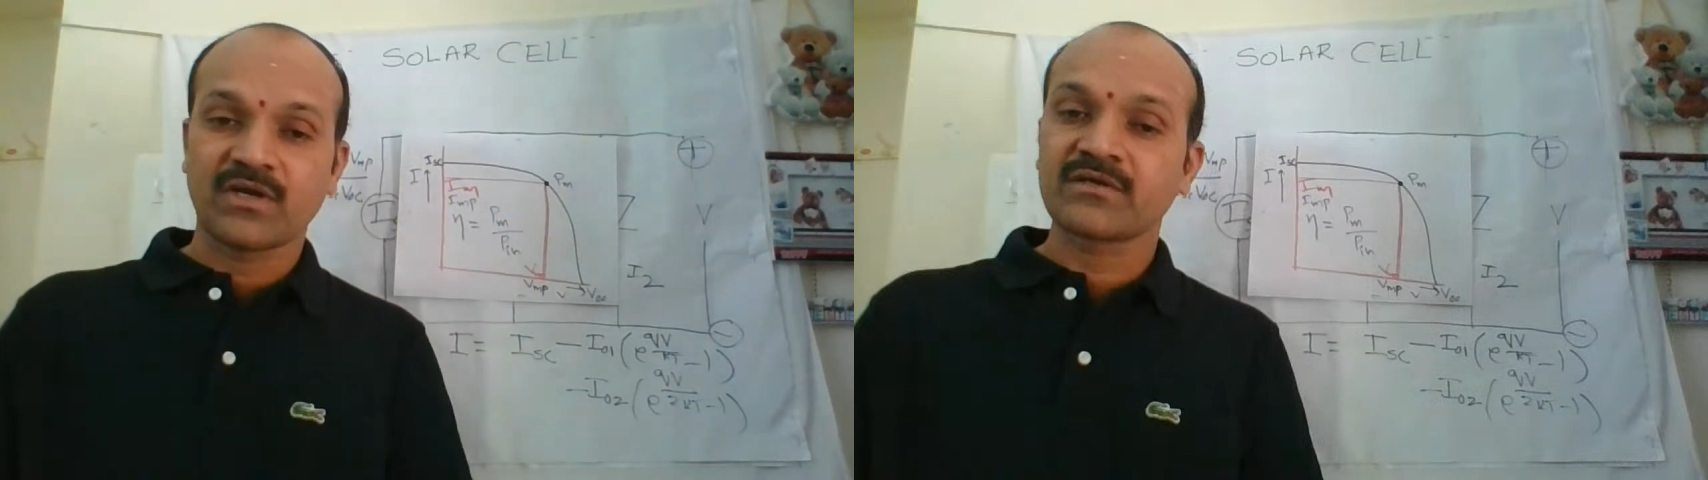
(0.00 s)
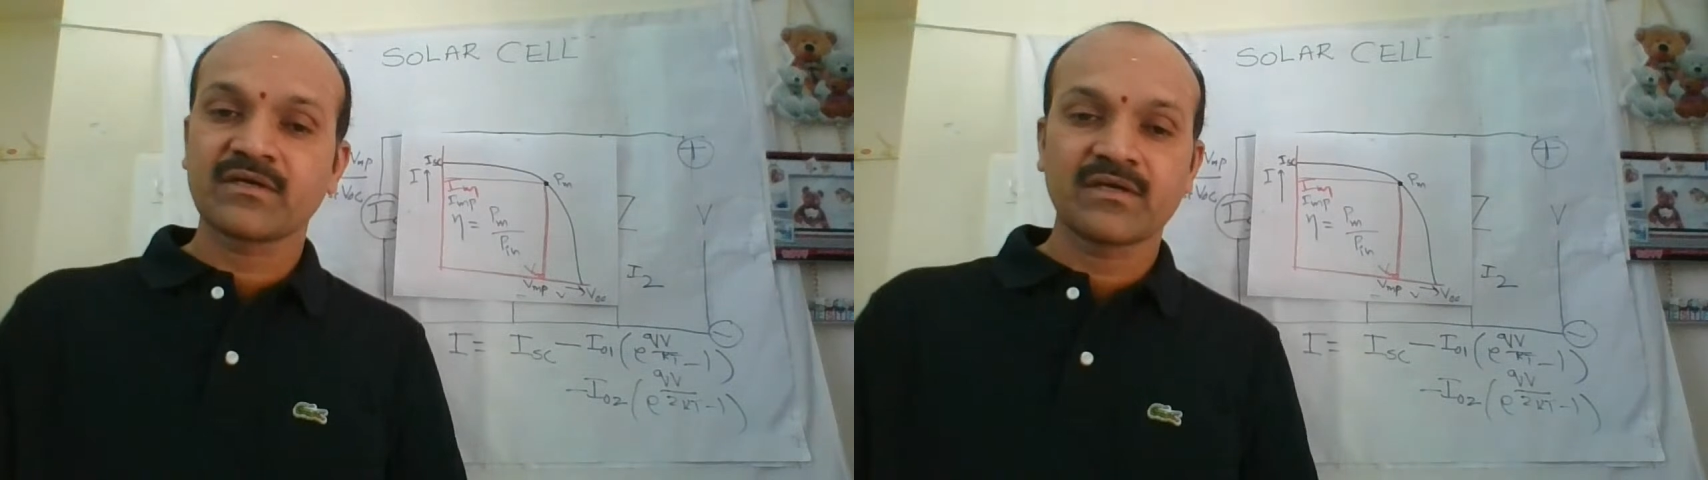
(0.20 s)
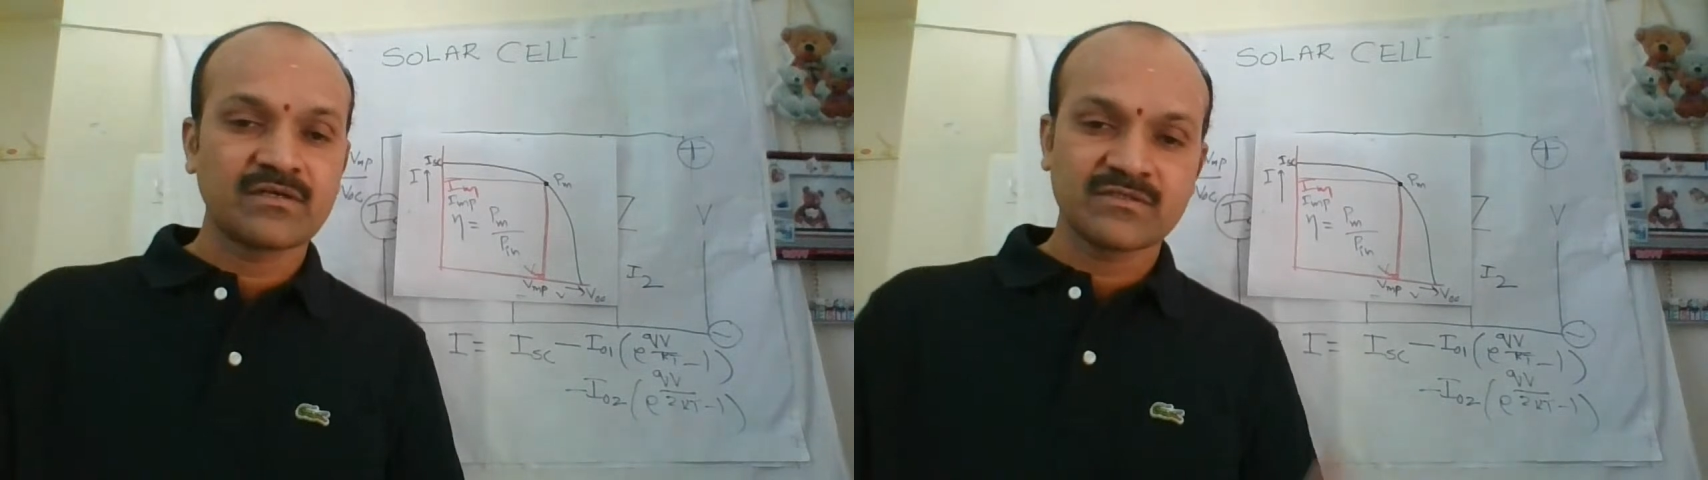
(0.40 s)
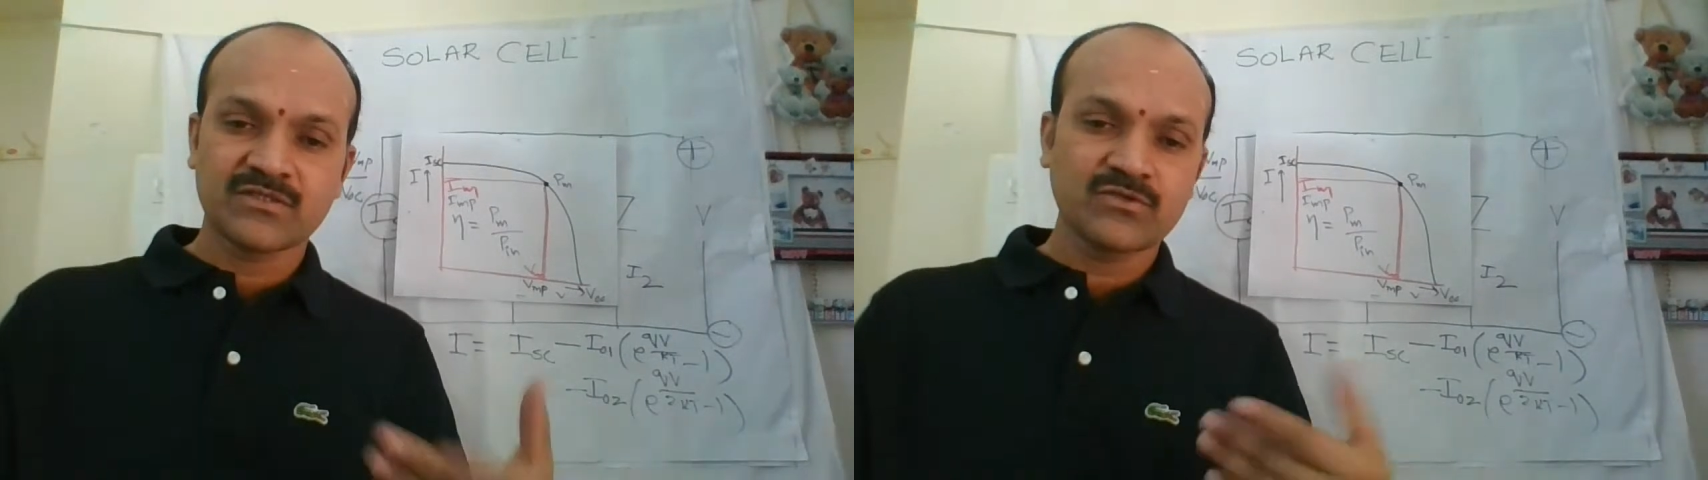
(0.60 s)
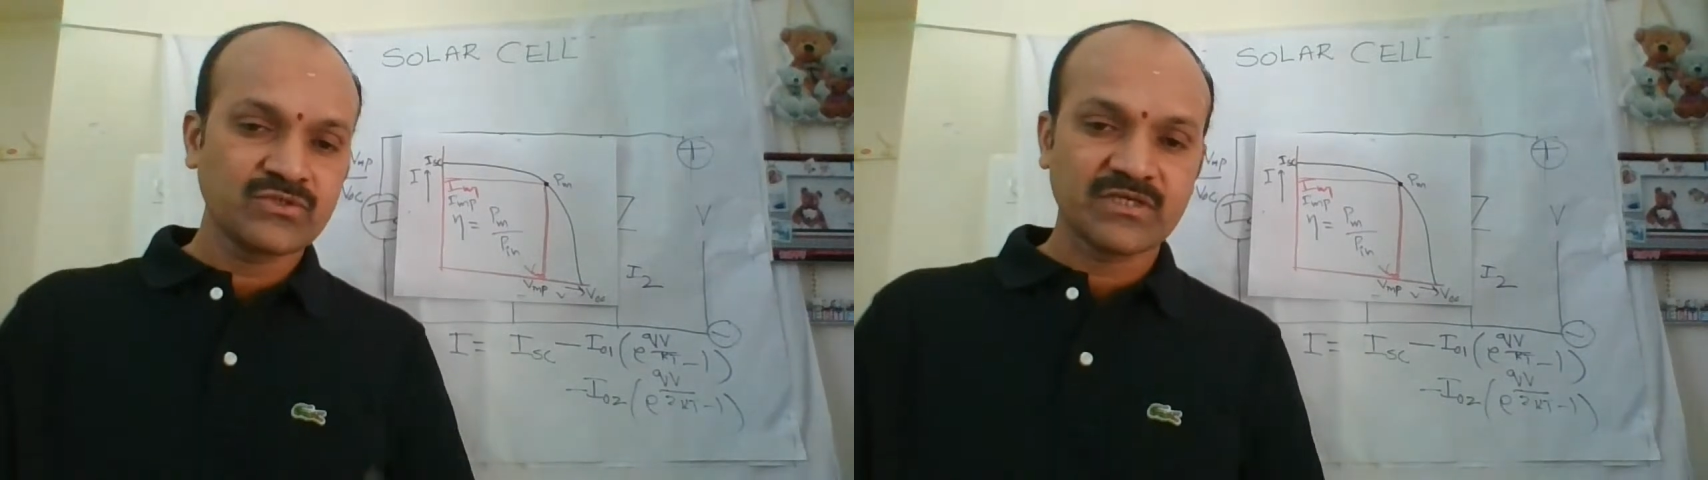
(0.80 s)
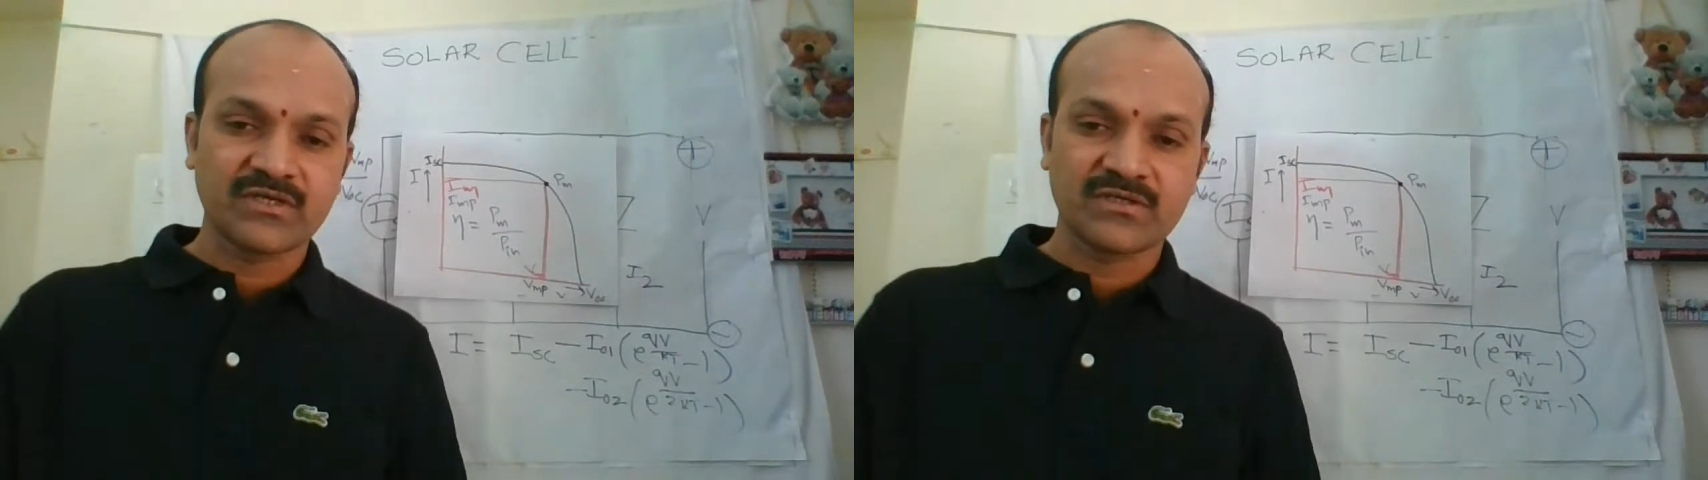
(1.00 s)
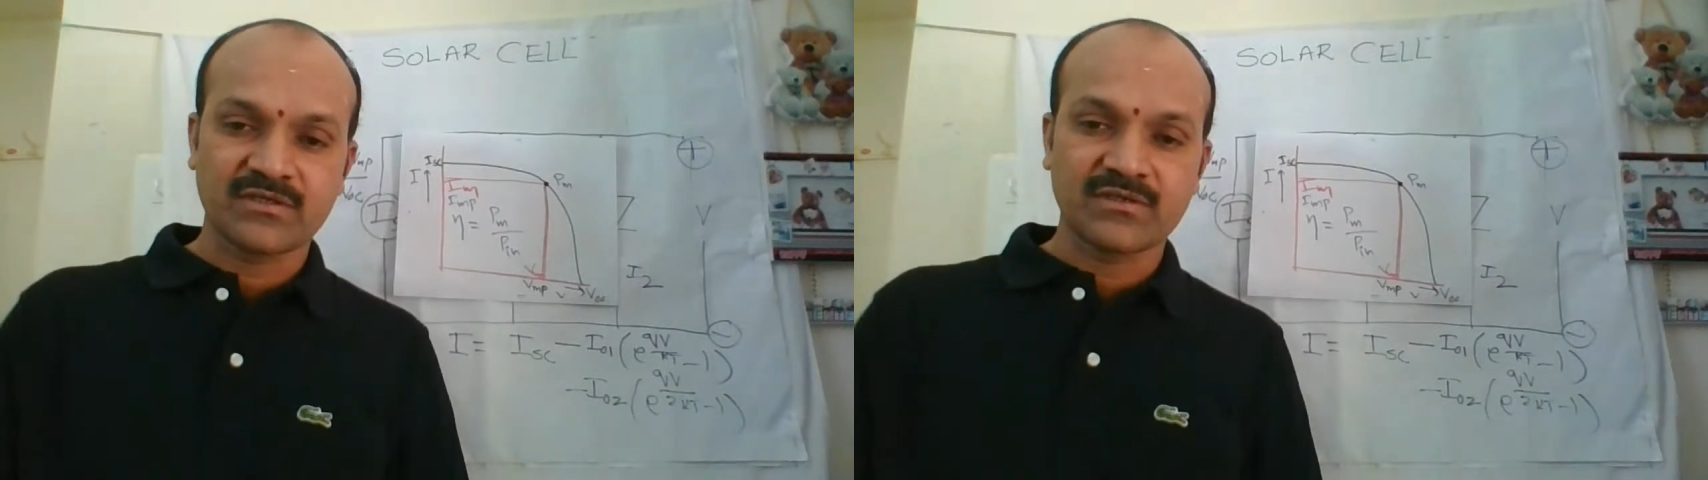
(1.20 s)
electrical energy using it.